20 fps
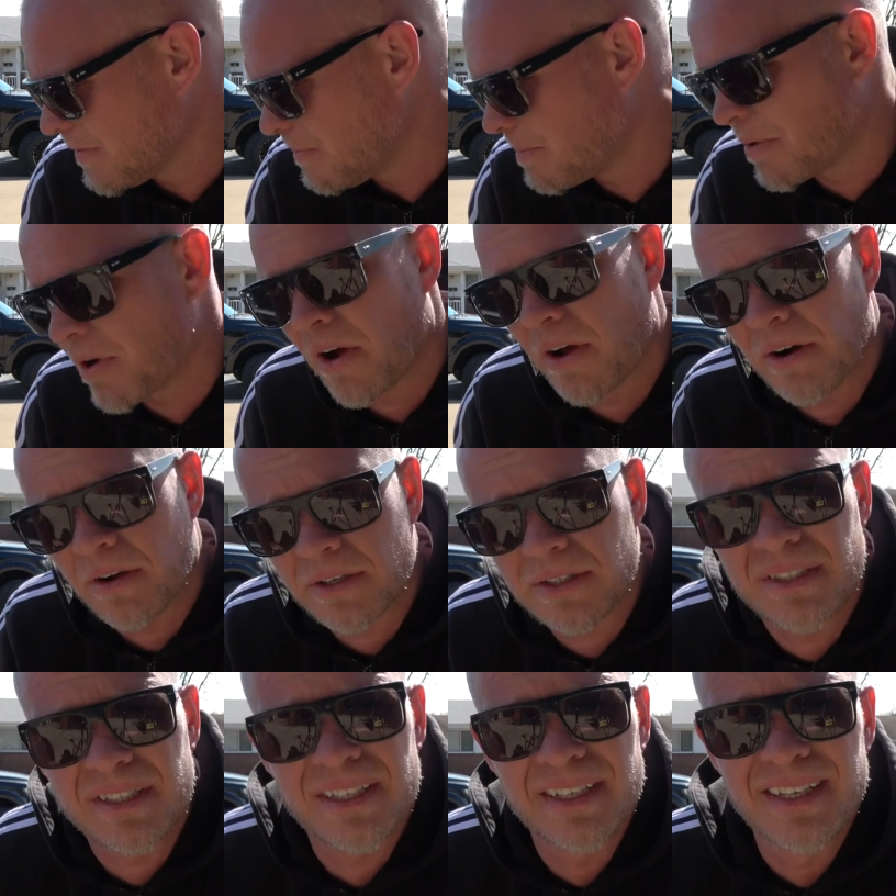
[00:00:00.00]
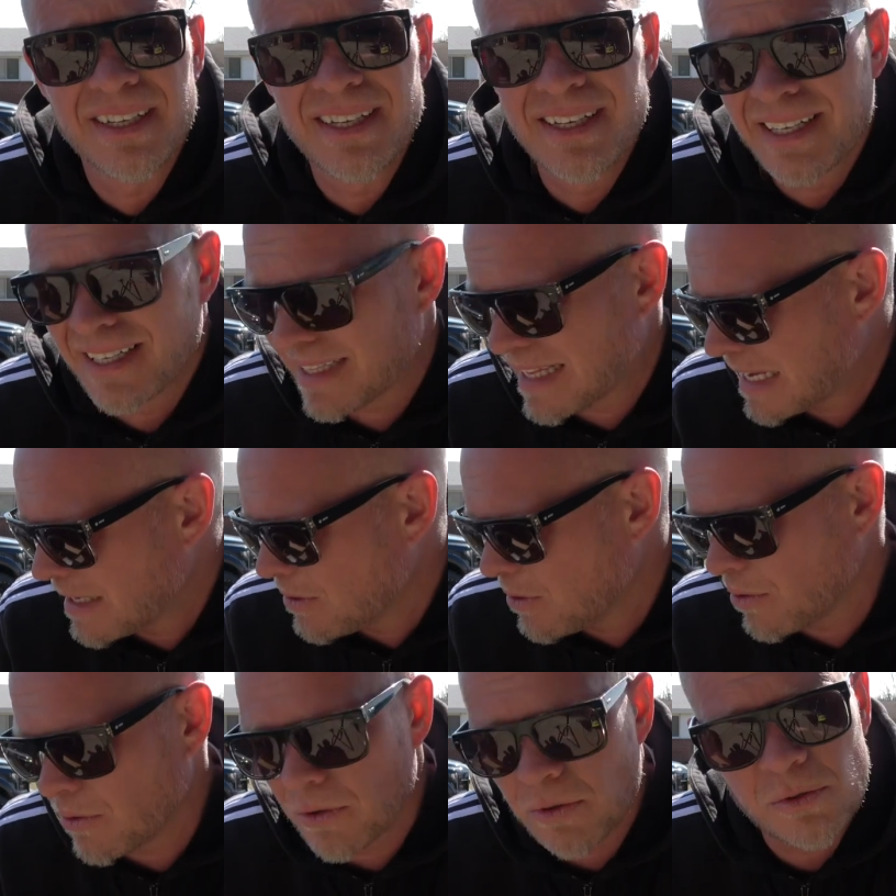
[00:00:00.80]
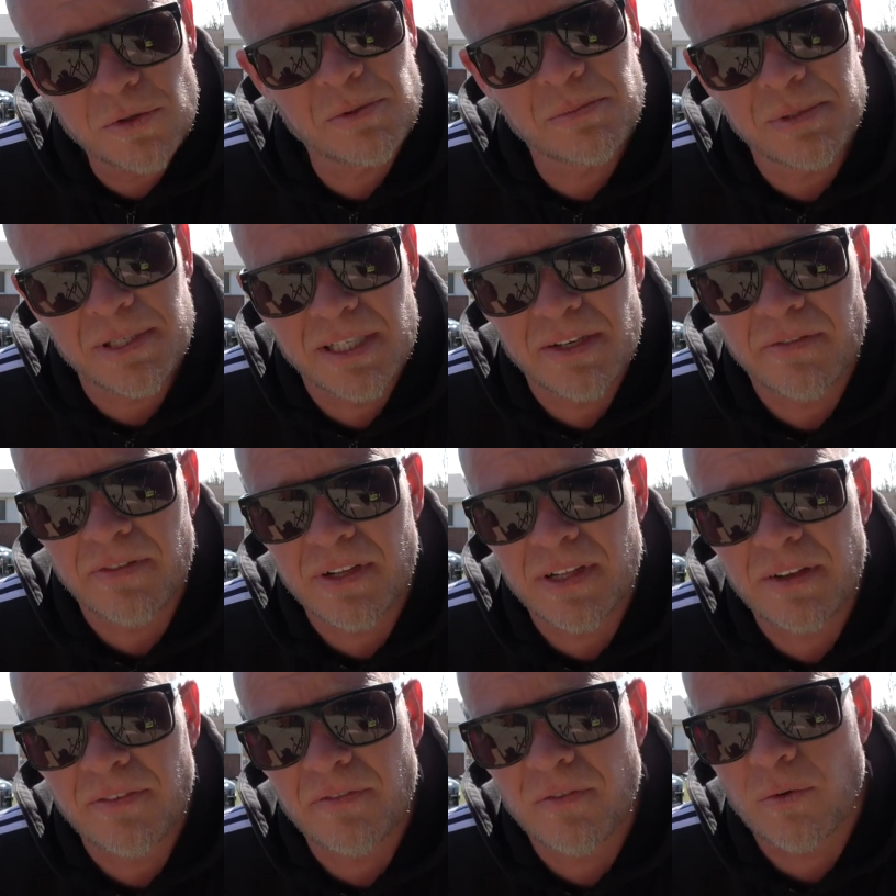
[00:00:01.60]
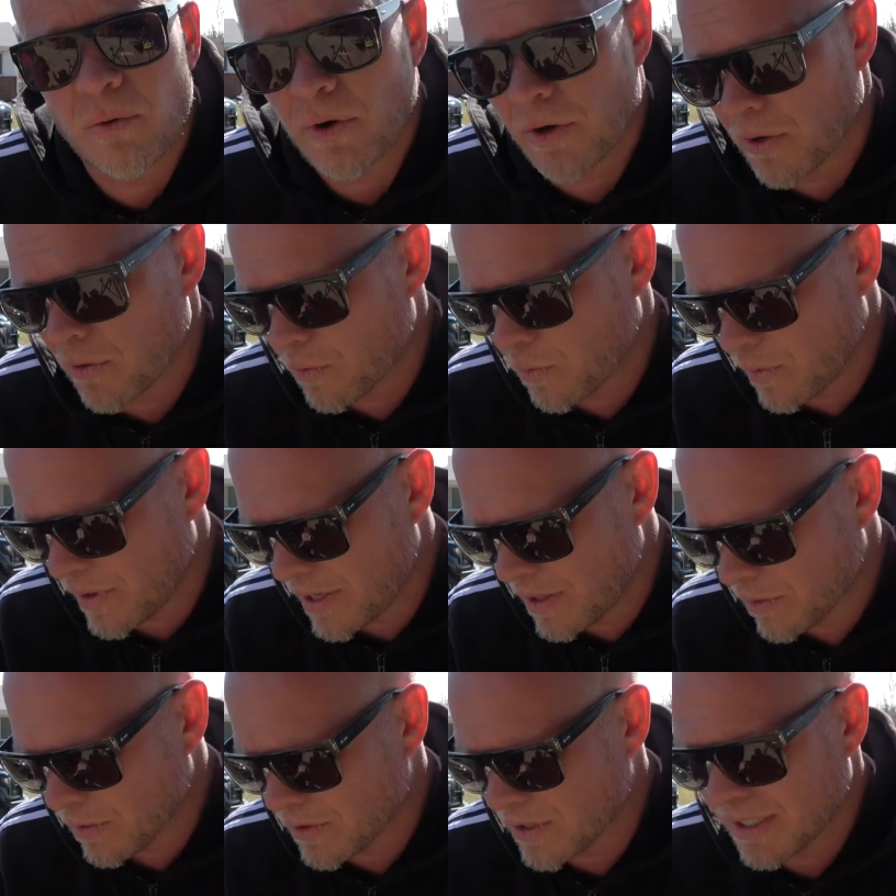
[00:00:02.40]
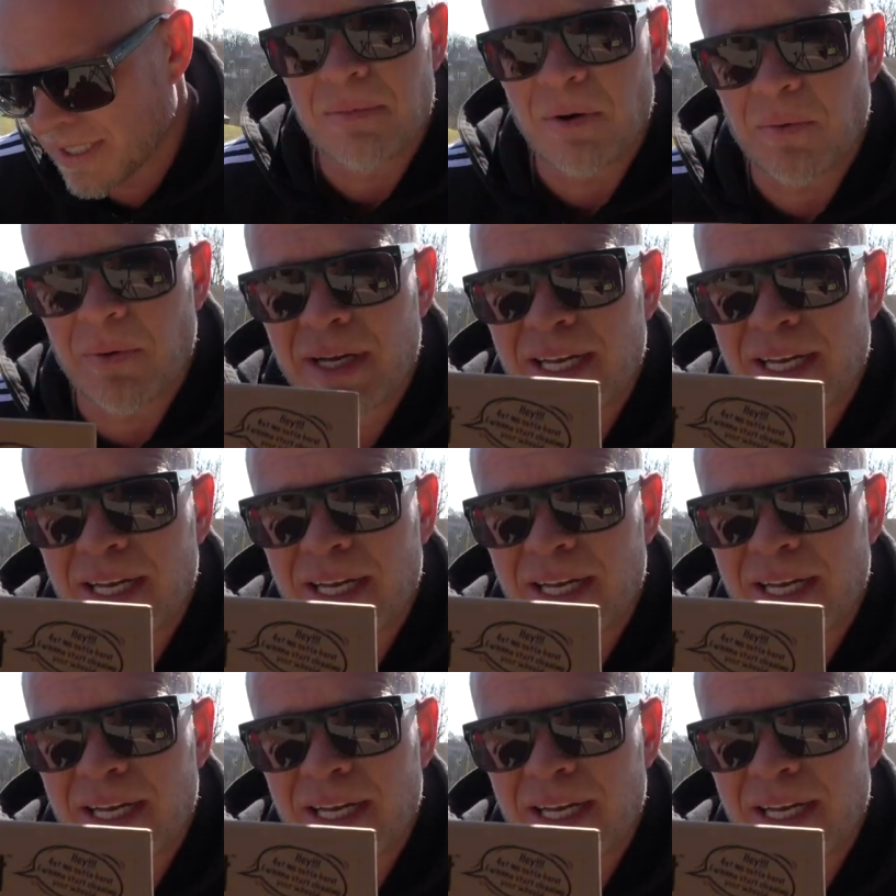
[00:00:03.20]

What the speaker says: of products that you use specifically for your wheels. But